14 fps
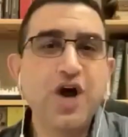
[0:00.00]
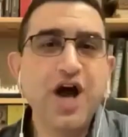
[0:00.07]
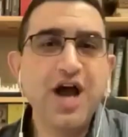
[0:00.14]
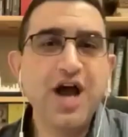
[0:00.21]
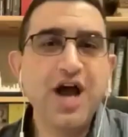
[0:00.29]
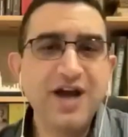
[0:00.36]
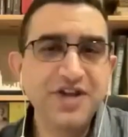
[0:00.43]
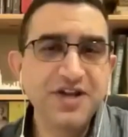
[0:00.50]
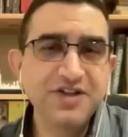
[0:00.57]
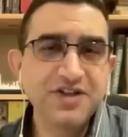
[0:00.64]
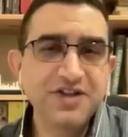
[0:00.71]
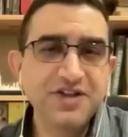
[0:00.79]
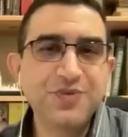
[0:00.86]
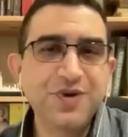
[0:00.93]
so I
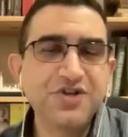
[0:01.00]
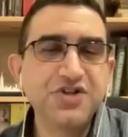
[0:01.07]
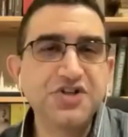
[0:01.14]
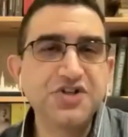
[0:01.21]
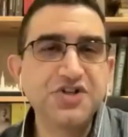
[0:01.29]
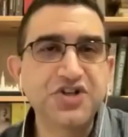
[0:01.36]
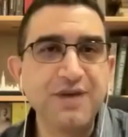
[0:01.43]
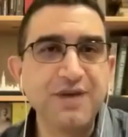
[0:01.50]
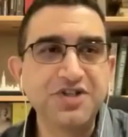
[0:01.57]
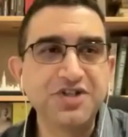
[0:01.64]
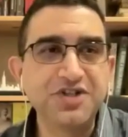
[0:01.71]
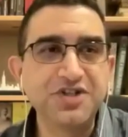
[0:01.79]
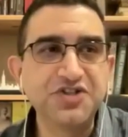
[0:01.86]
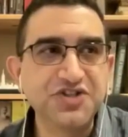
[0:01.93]
think the best way to describe
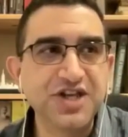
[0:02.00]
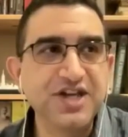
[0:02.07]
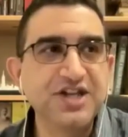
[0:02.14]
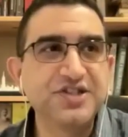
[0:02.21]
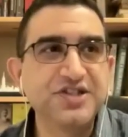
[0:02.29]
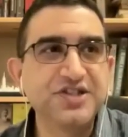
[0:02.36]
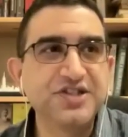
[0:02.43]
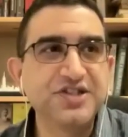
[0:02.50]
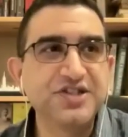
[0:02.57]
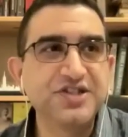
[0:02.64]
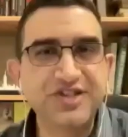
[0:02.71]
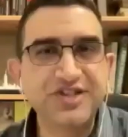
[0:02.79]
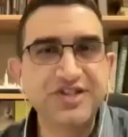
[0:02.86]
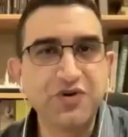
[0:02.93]
it is it's a
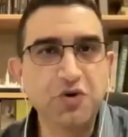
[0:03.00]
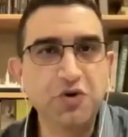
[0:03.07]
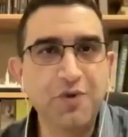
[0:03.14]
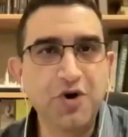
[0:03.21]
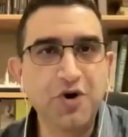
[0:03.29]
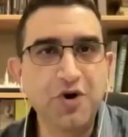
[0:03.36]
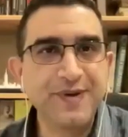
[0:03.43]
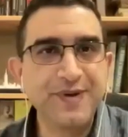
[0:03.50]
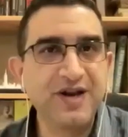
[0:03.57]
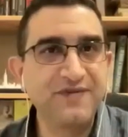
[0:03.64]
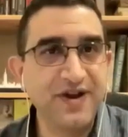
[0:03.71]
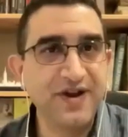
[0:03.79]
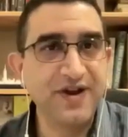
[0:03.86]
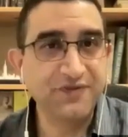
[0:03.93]
book on someone who most
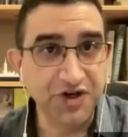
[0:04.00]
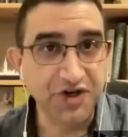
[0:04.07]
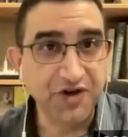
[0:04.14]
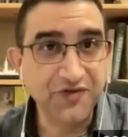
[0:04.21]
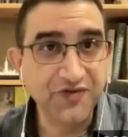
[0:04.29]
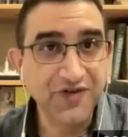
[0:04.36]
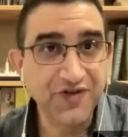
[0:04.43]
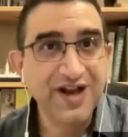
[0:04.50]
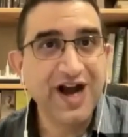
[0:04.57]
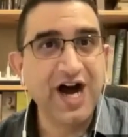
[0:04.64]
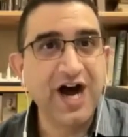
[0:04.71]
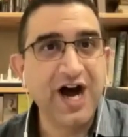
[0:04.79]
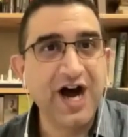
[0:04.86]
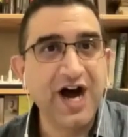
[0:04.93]
people have never heard
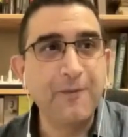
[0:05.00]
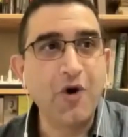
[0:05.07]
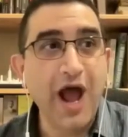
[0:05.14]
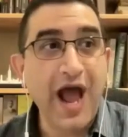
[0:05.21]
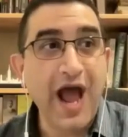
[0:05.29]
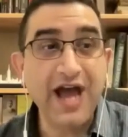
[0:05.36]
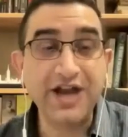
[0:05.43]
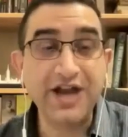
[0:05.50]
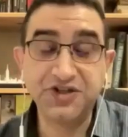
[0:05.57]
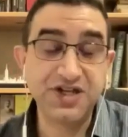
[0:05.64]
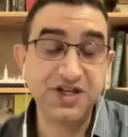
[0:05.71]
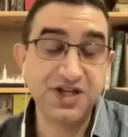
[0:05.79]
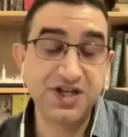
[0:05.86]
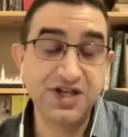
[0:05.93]
of.
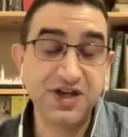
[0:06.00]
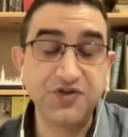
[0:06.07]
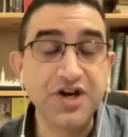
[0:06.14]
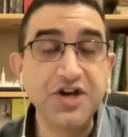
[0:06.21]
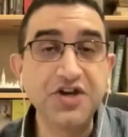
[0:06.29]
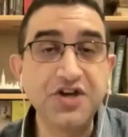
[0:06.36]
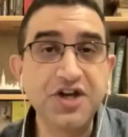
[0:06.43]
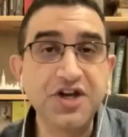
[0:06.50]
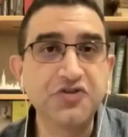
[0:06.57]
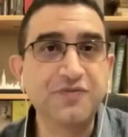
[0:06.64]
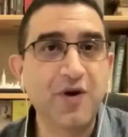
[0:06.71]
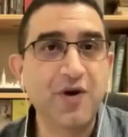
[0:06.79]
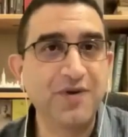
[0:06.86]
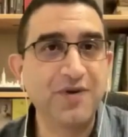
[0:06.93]
And if you're in
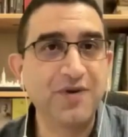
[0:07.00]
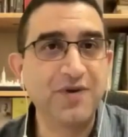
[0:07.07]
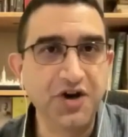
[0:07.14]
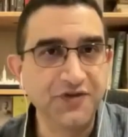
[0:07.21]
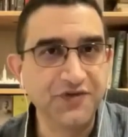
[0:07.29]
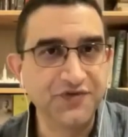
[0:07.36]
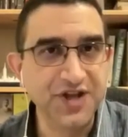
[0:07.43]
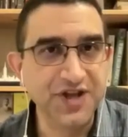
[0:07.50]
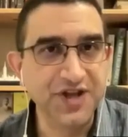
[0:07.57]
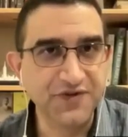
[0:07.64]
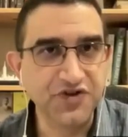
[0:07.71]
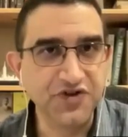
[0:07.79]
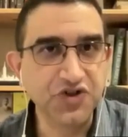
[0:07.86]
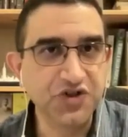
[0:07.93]
India, you've probably heard of
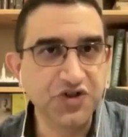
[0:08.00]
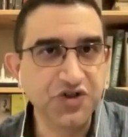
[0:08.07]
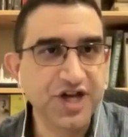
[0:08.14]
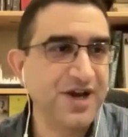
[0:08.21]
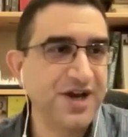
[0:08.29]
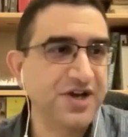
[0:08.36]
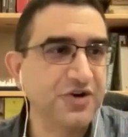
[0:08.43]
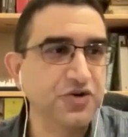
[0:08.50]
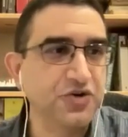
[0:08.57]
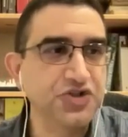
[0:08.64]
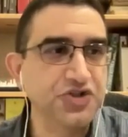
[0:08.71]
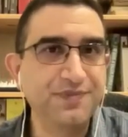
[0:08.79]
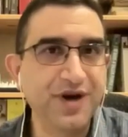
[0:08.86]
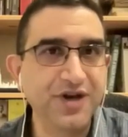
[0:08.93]
the individual, Dadabhai
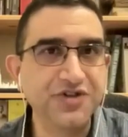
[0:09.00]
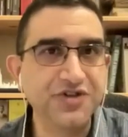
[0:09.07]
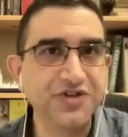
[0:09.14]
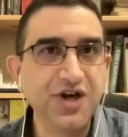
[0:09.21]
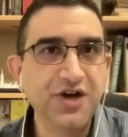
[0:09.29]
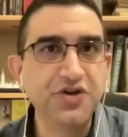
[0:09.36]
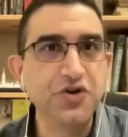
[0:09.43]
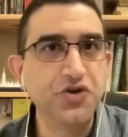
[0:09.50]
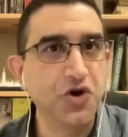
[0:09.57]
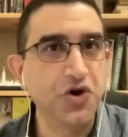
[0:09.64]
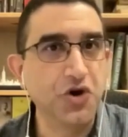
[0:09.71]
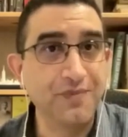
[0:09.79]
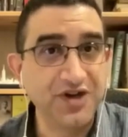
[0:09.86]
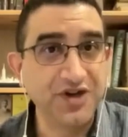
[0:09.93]
Naoroji, but
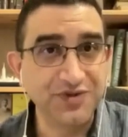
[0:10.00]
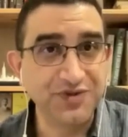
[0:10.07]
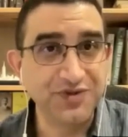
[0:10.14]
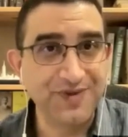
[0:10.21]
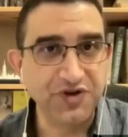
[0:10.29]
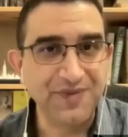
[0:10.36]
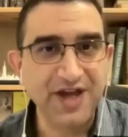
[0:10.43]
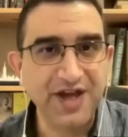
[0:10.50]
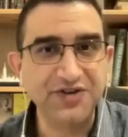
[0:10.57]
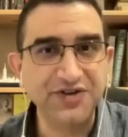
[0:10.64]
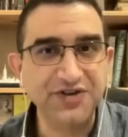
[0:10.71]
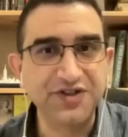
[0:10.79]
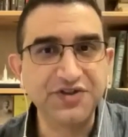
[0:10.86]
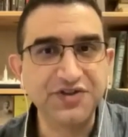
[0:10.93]
you don't know much about him.
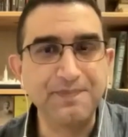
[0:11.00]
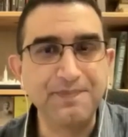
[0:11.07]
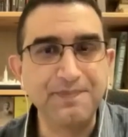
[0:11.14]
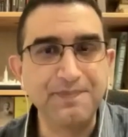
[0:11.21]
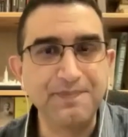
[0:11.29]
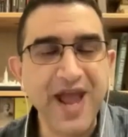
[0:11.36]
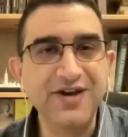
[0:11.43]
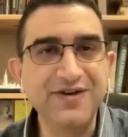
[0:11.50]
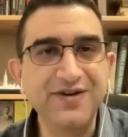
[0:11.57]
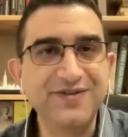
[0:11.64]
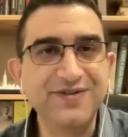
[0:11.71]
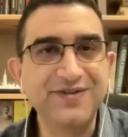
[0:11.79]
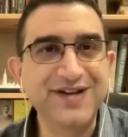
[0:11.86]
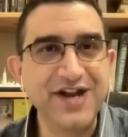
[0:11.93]
And the
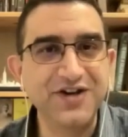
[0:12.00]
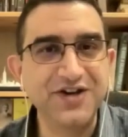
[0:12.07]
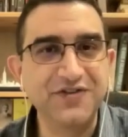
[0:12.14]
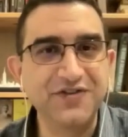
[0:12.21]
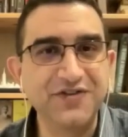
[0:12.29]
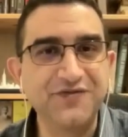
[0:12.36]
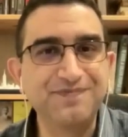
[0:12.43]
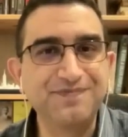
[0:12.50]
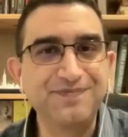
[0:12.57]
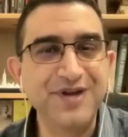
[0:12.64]
main kind of